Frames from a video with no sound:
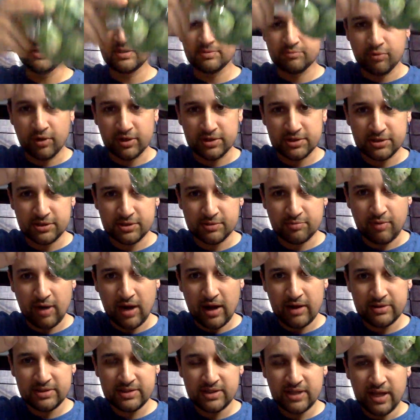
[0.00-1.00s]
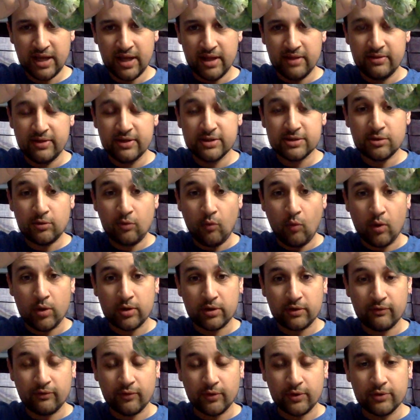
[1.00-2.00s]
Brussels sprouts. These are
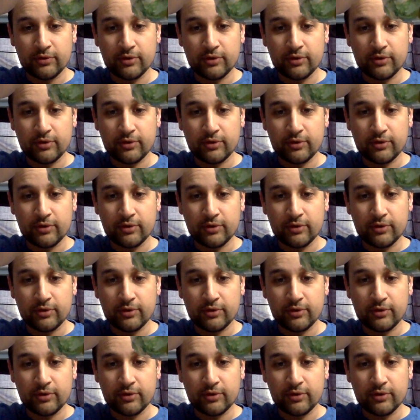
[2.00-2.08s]
wonderful.